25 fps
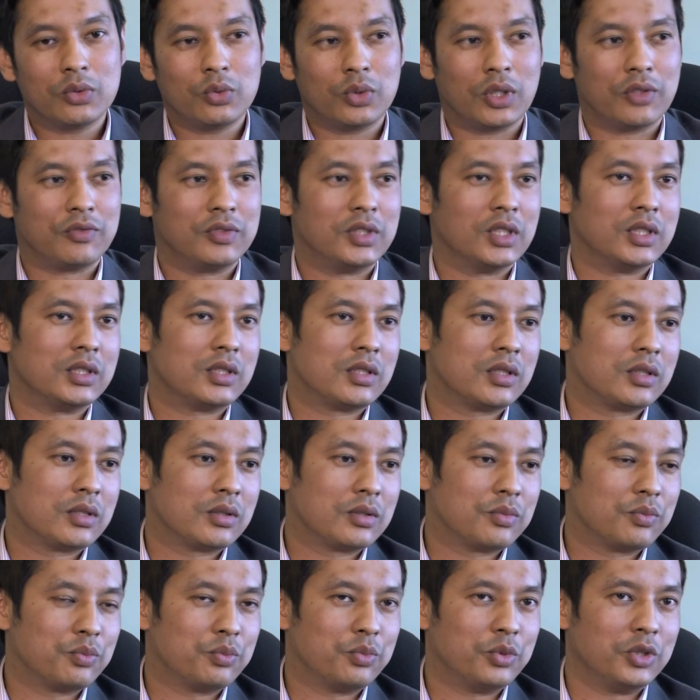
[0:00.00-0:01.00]
We have
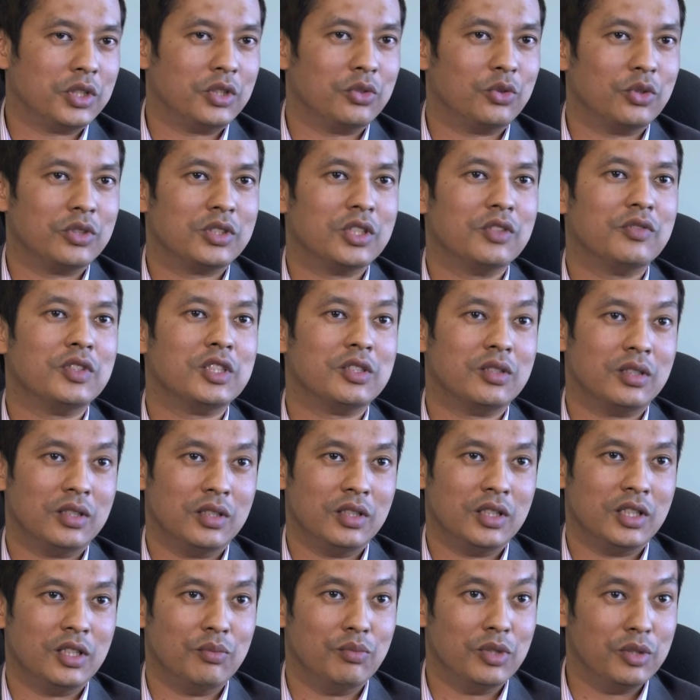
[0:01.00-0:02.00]
just put into service
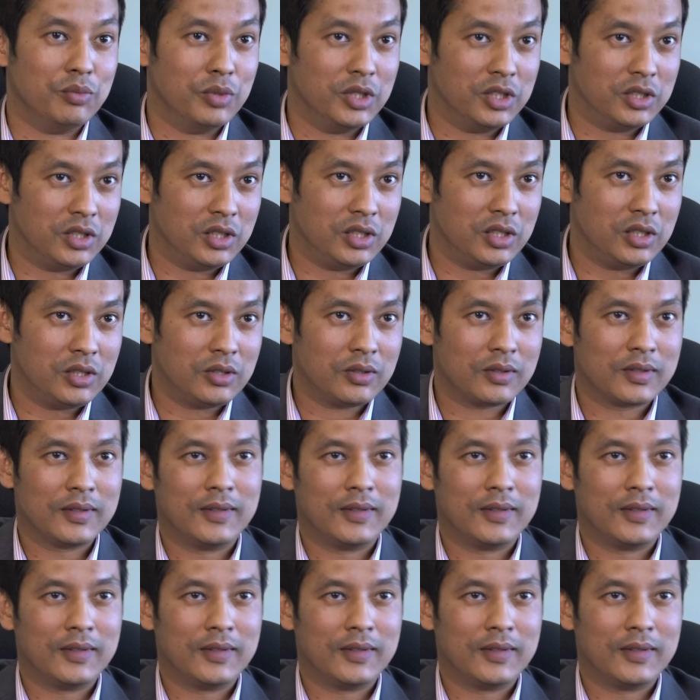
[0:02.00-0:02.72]
the BBG